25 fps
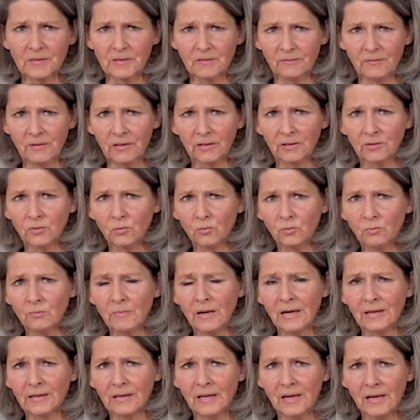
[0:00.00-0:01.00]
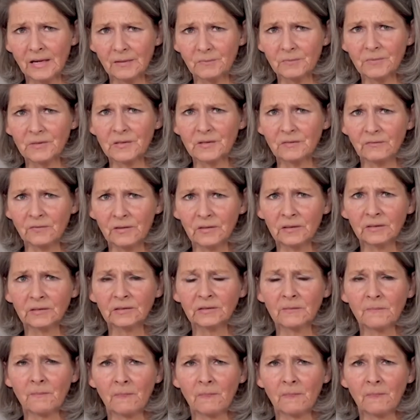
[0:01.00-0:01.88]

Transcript: contained herpes viruses,